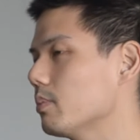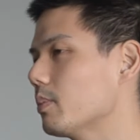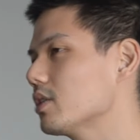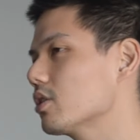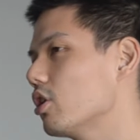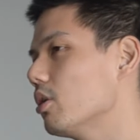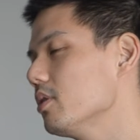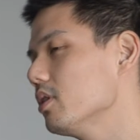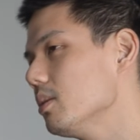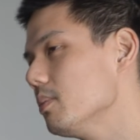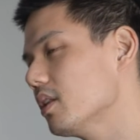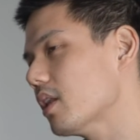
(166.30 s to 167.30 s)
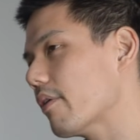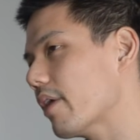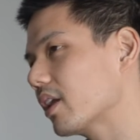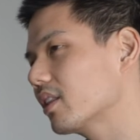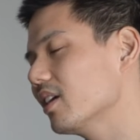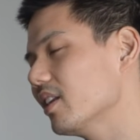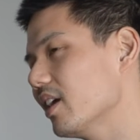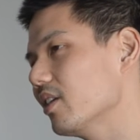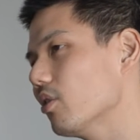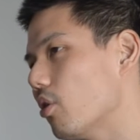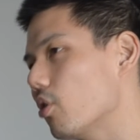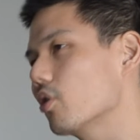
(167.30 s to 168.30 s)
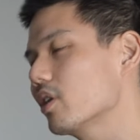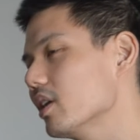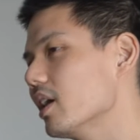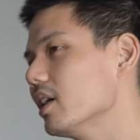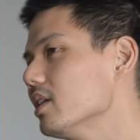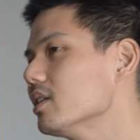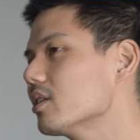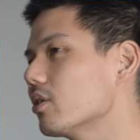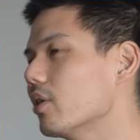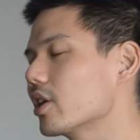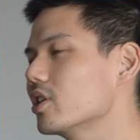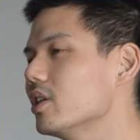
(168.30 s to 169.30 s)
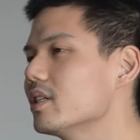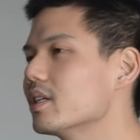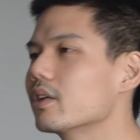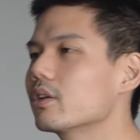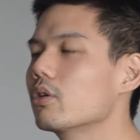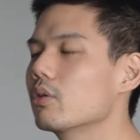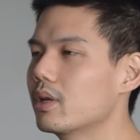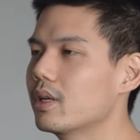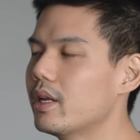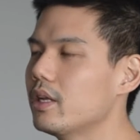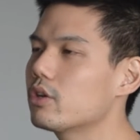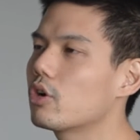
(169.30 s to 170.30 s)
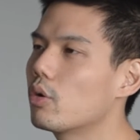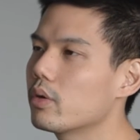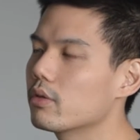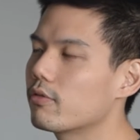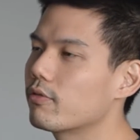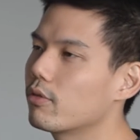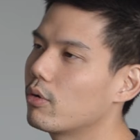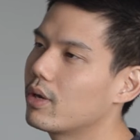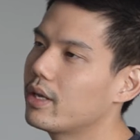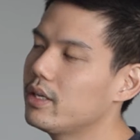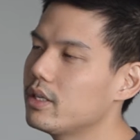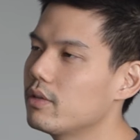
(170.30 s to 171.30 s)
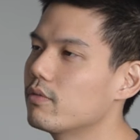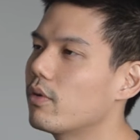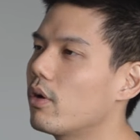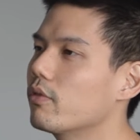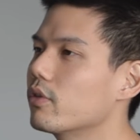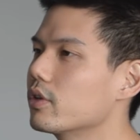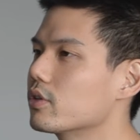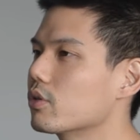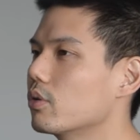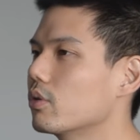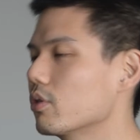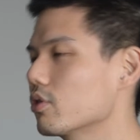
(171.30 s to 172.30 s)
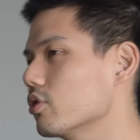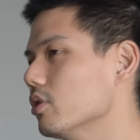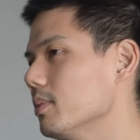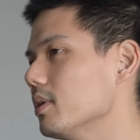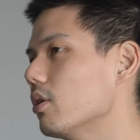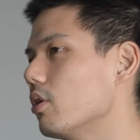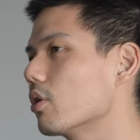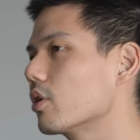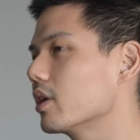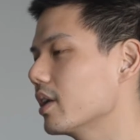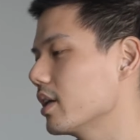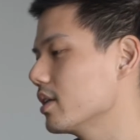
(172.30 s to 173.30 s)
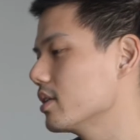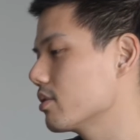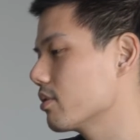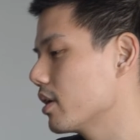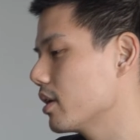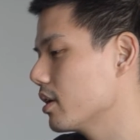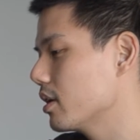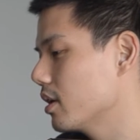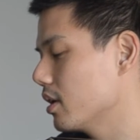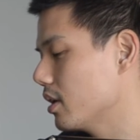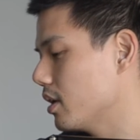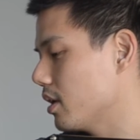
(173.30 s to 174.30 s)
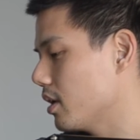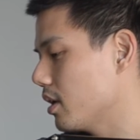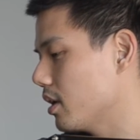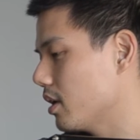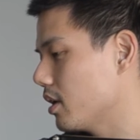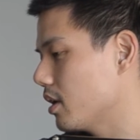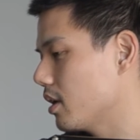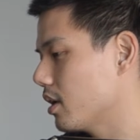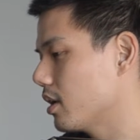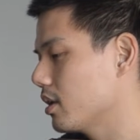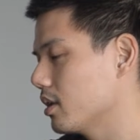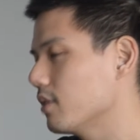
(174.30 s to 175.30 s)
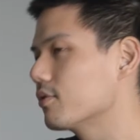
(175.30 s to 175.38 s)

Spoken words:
must a community be directed and organized, or actually is it no? Let it go with the flow, let it evolve on its own, or should it be organized, right? And if